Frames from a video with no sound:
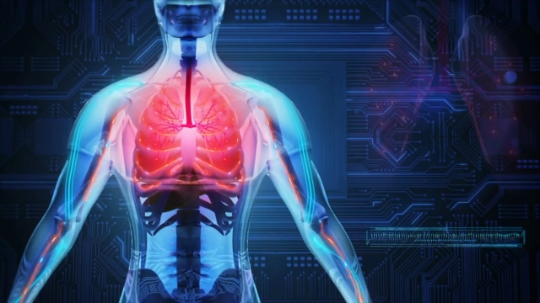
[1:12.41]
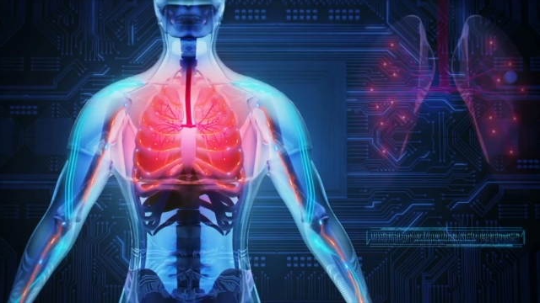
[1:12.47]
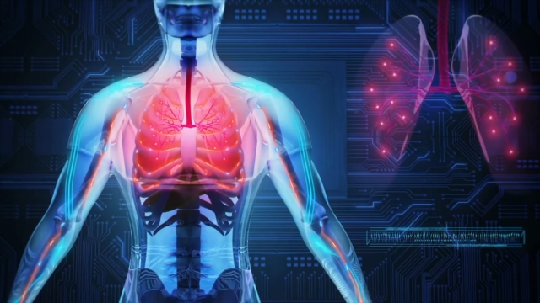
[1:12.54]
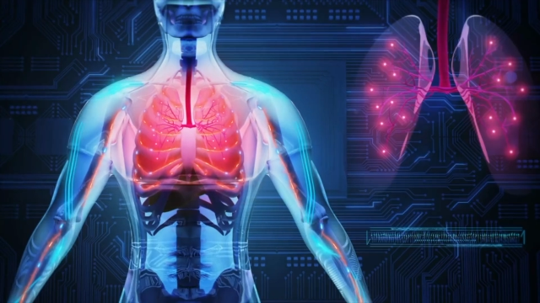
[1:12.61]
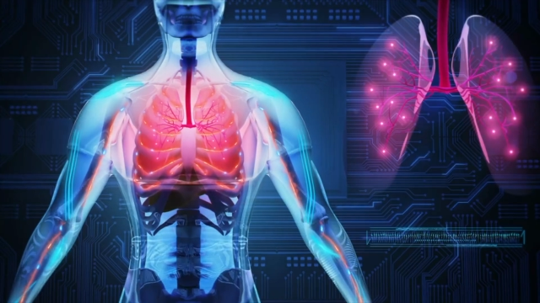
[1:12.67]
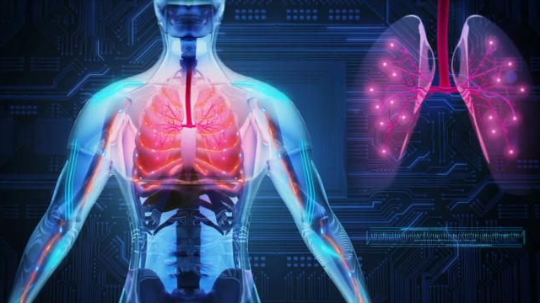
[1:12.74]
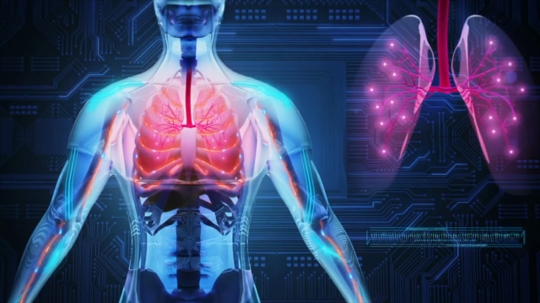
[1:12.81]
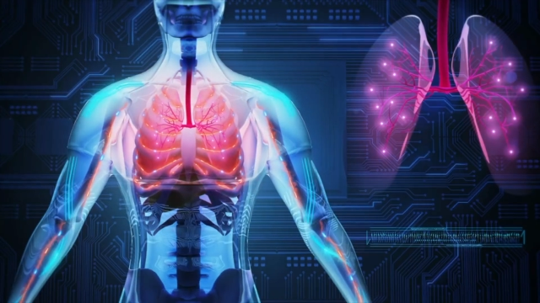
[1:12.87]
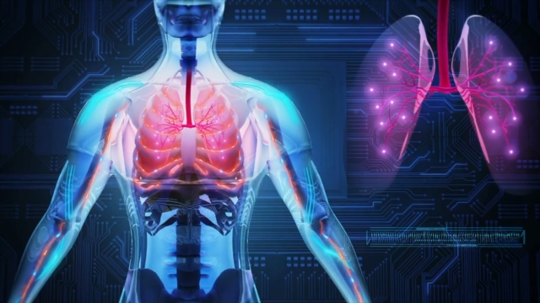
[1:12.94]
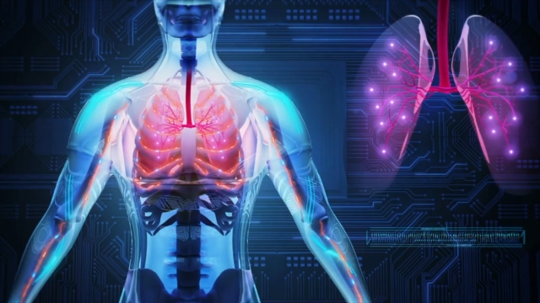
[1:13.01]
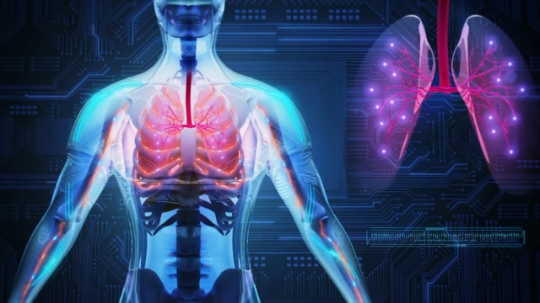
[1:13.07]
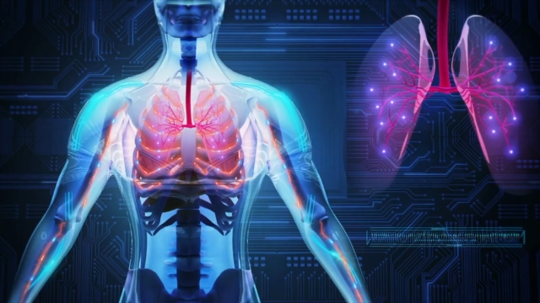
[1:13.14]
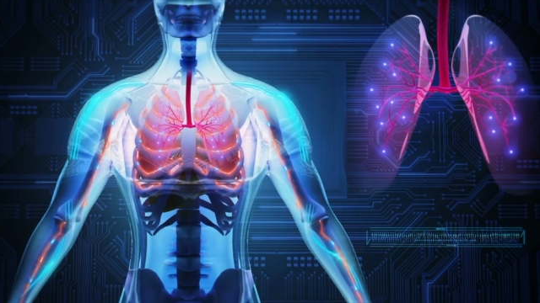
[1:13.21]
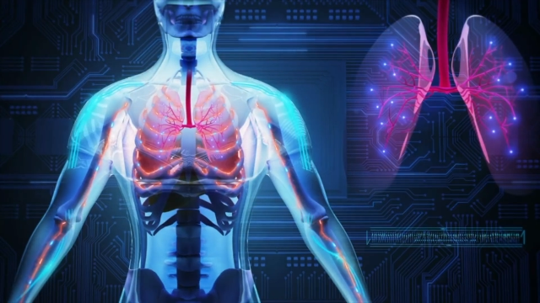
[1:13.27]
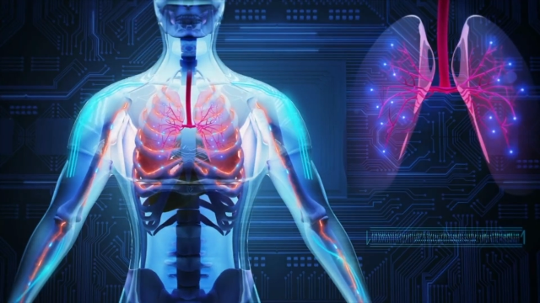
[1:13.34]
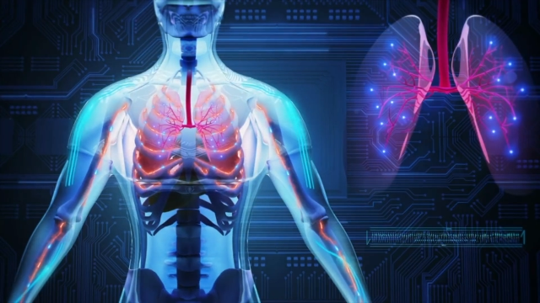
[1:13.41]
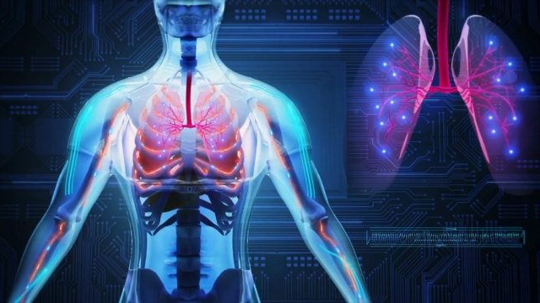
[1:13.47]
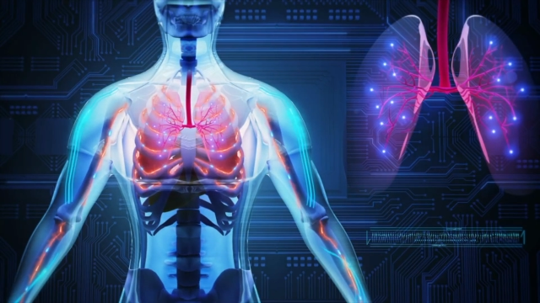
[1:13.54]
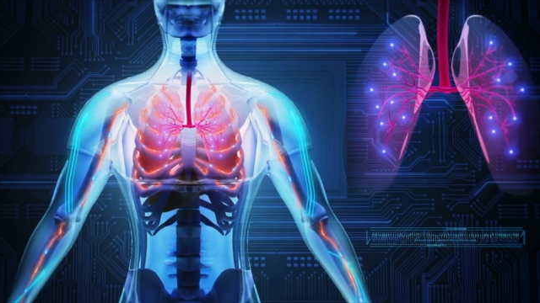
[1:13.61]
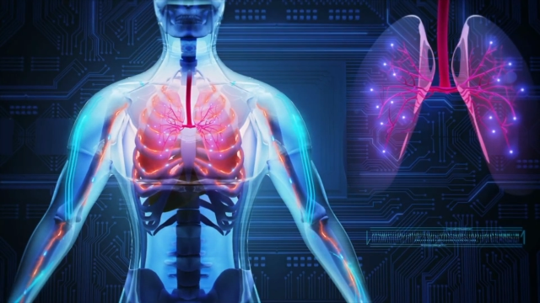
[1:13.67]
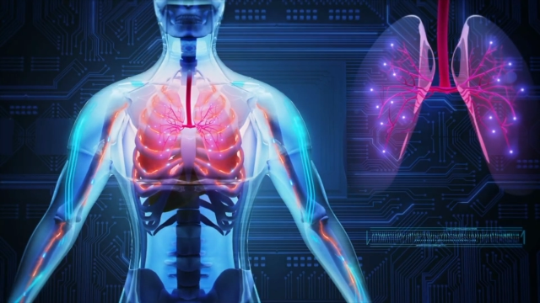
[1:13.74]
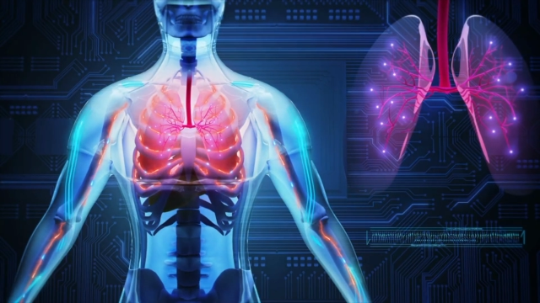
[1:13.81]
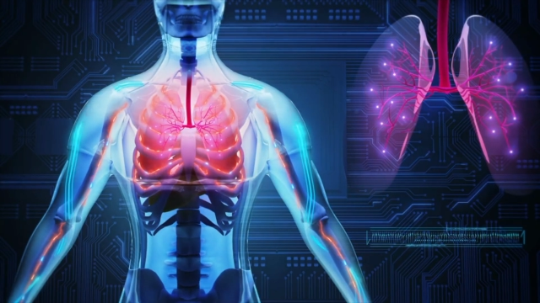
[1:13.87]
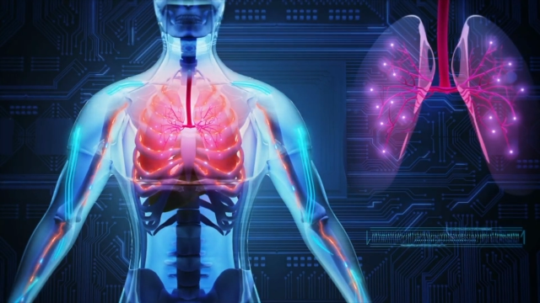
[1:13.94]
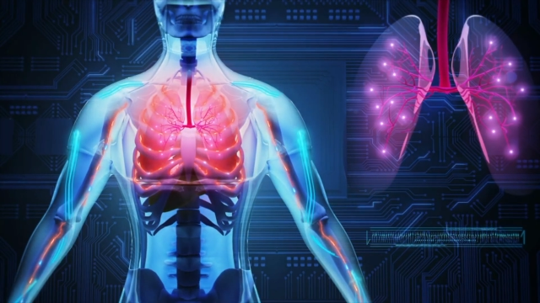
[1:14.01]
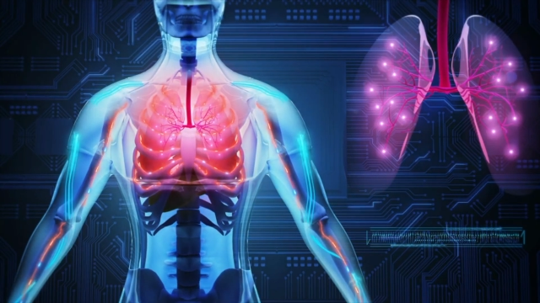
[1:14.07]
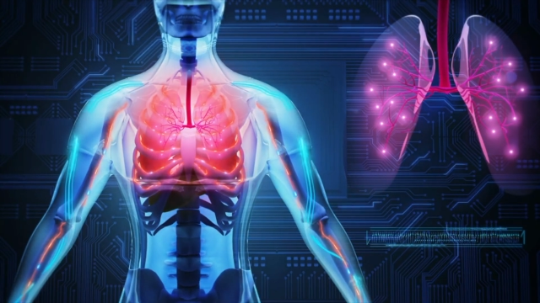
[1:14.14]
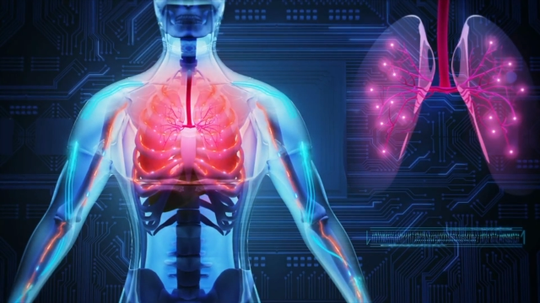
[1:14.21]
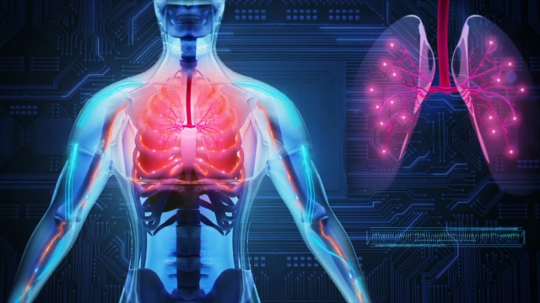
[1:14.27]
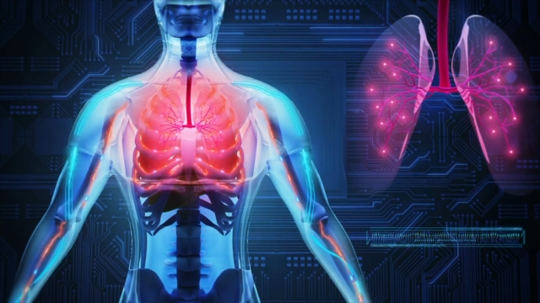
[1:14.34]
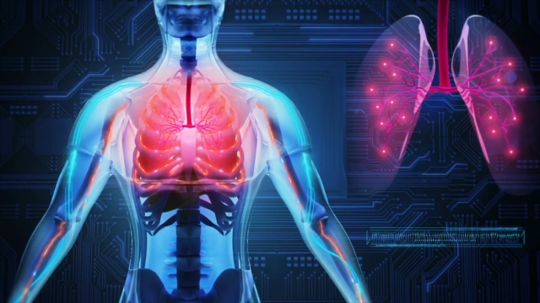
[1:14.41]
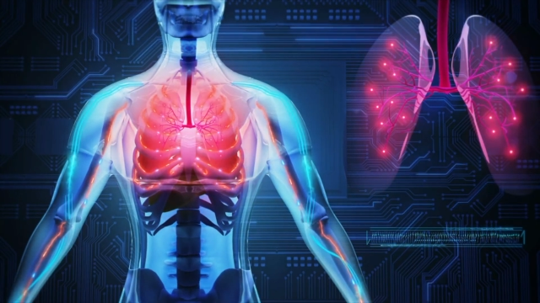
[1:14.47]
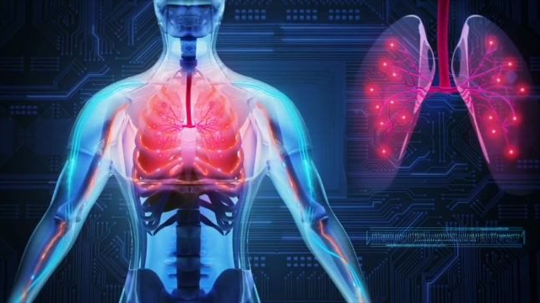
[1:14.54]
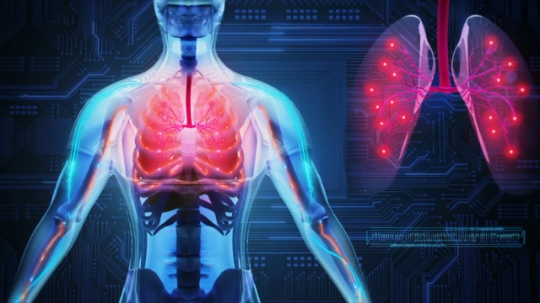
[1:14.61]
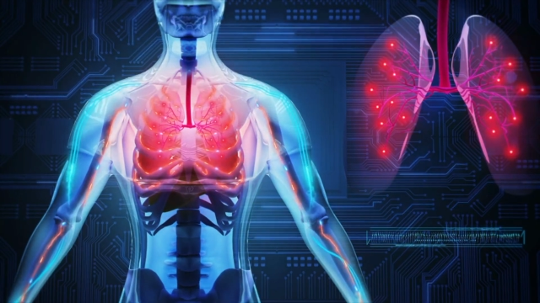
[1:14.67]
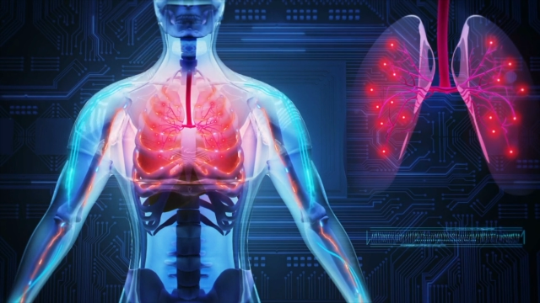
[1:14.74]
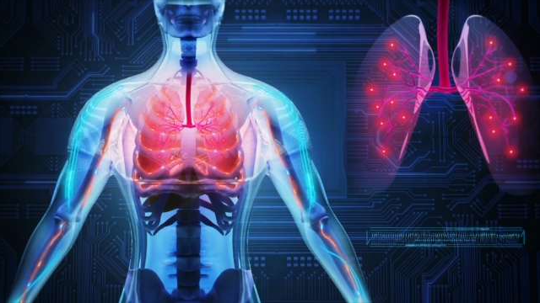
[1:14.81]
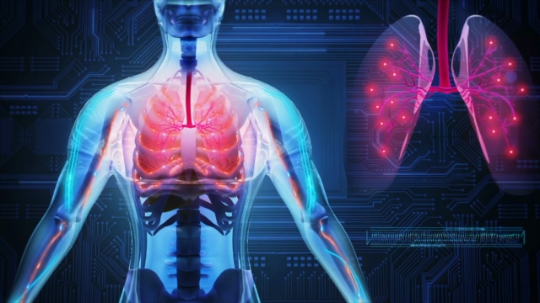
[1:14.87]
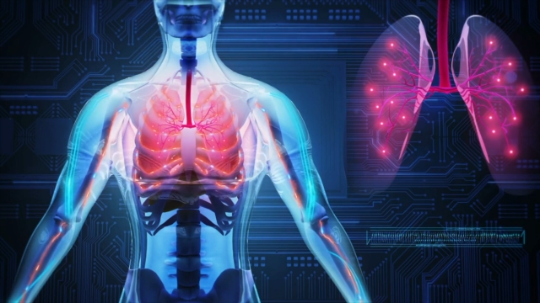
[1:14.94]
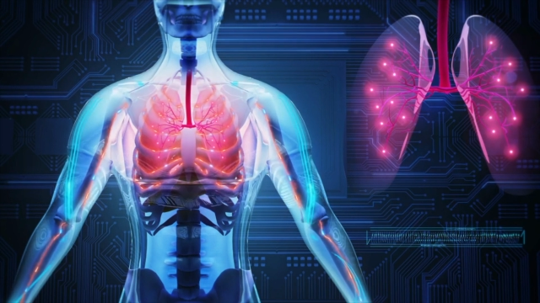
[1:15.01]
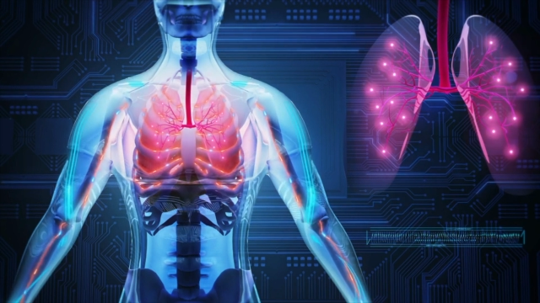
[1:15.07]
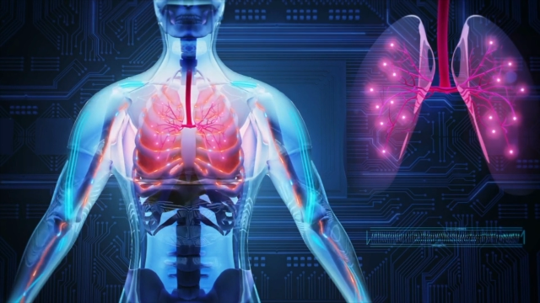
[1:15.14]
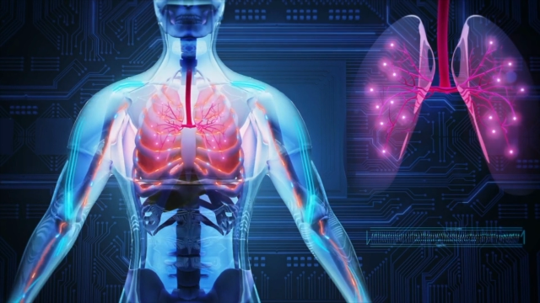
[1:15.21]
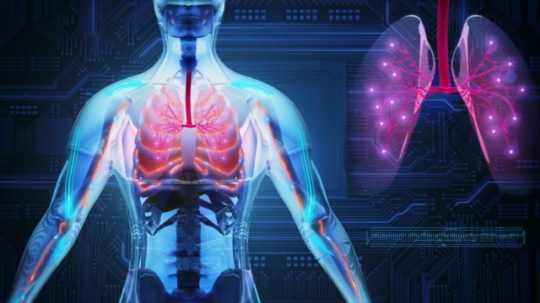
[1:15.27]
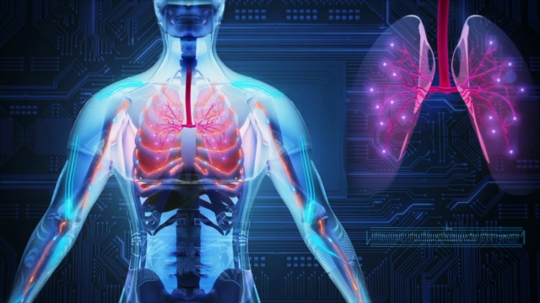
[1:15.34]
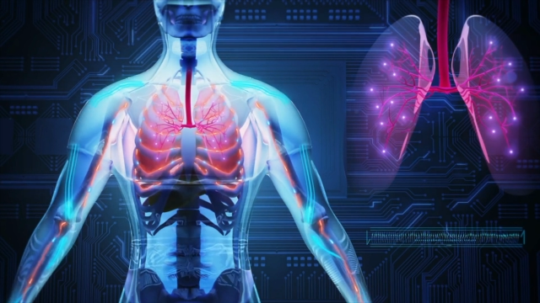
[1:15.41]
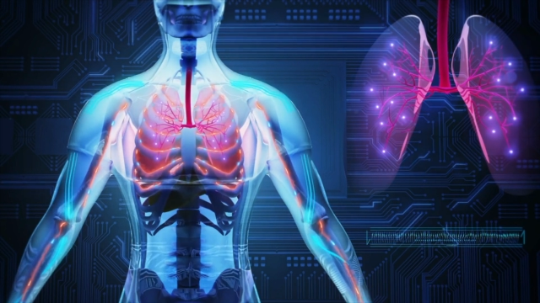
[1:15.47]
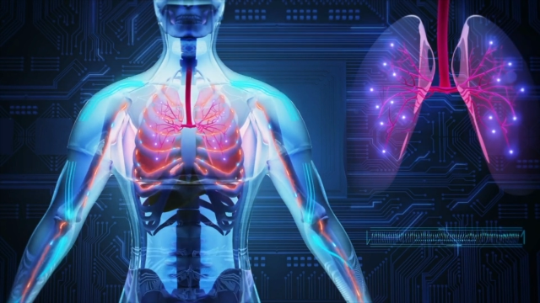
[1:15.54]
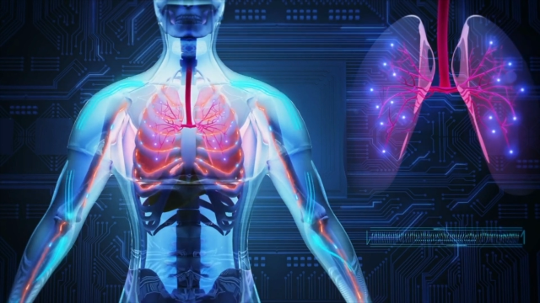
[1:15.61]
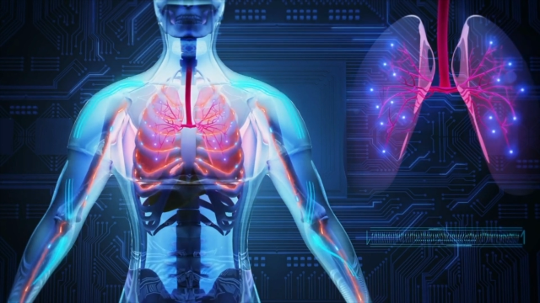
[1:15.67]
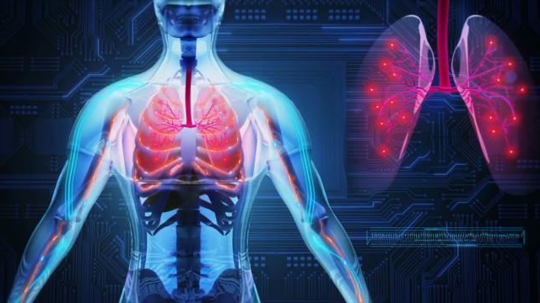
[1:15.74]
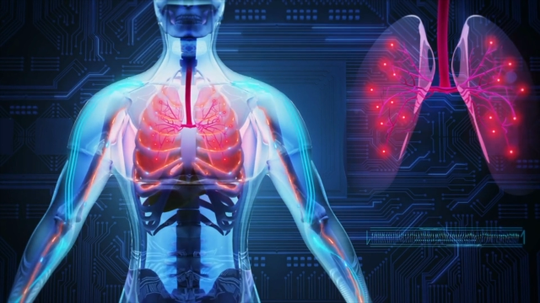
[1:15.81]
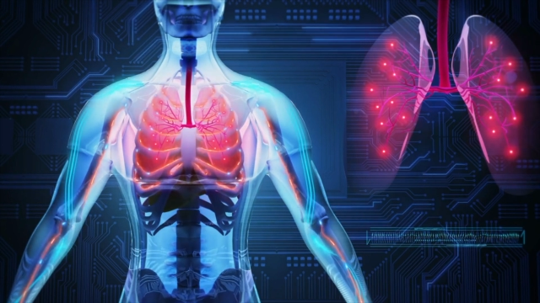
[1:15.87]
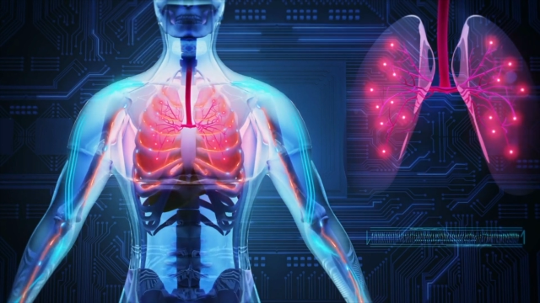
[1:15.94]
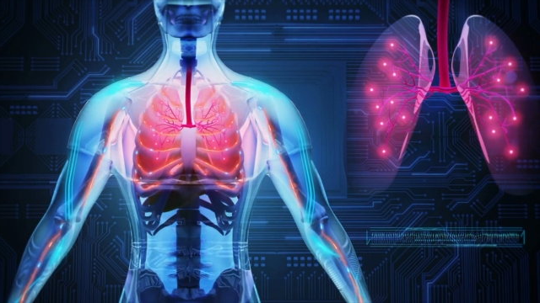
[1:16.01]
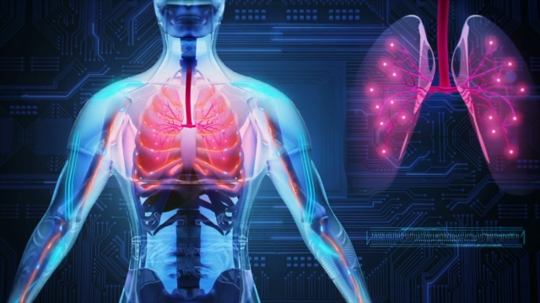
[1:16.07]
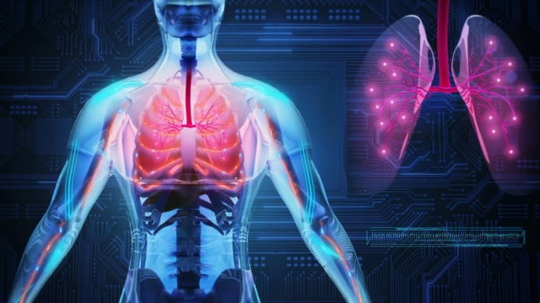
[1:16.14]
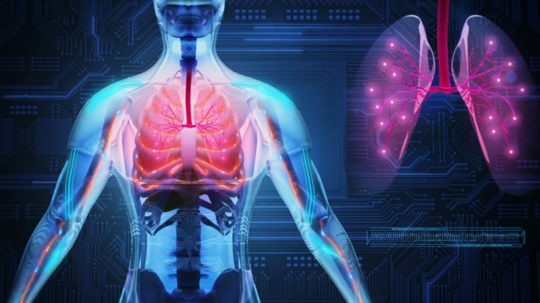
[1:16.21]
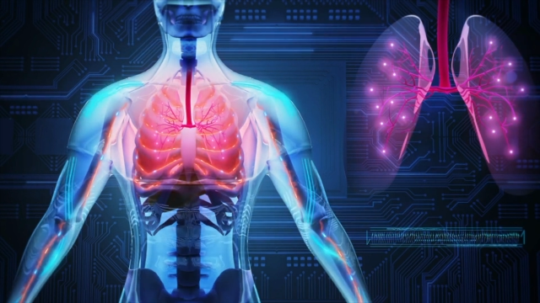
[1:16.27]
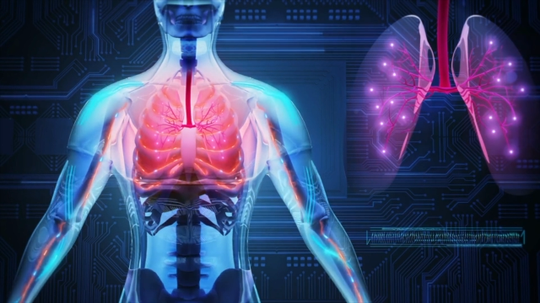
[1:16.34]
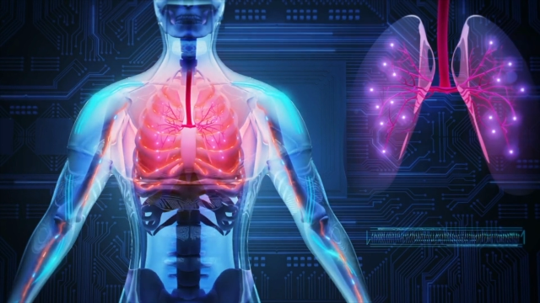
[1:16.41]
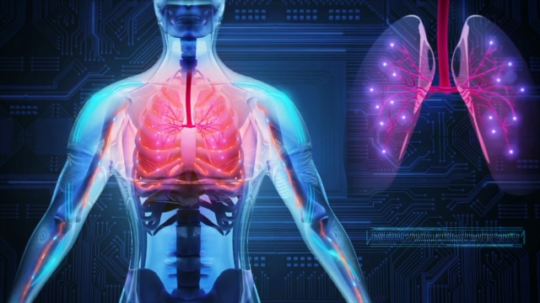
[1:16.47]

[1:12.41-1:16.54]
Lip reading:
Nobody's mouth can be seen.